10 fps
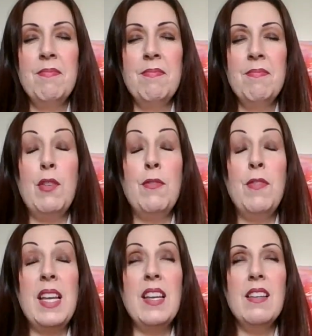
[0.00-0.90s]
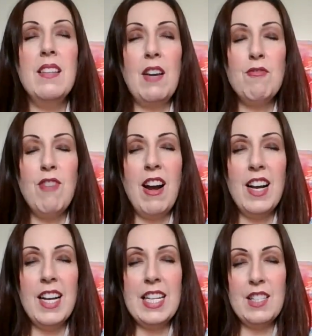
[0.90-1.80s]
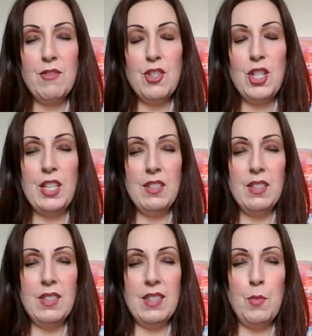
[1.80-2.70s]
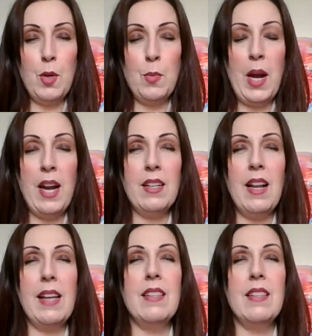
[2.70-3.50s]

If you feel that rise of chills up your back like